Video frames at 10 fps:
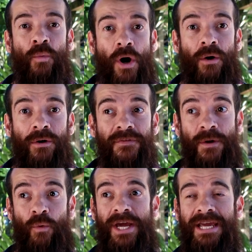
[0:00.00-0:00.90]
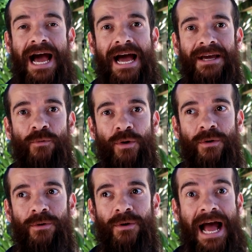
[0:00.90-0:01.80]
Well, the way I
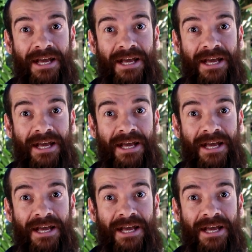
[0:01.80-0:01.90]
will